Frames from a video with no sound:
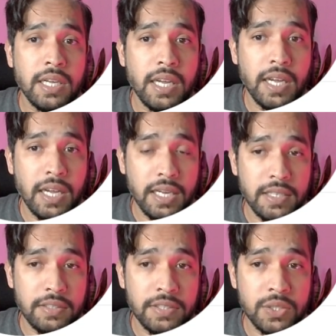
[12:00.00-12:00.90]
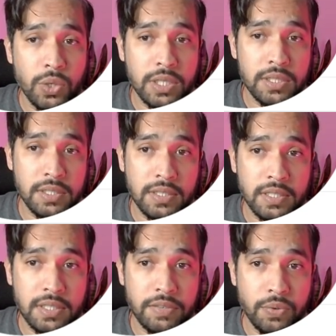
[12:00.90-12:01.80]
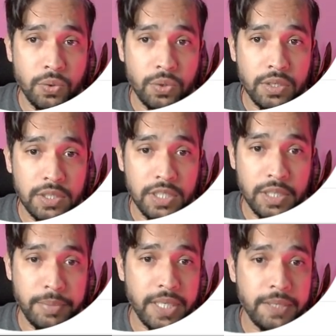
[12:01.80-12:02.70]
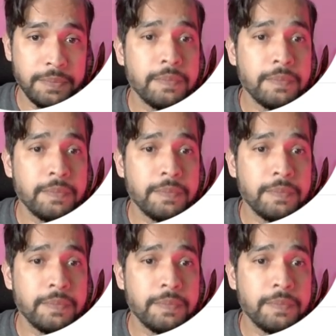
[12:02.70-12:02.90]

and storage is 64 GB.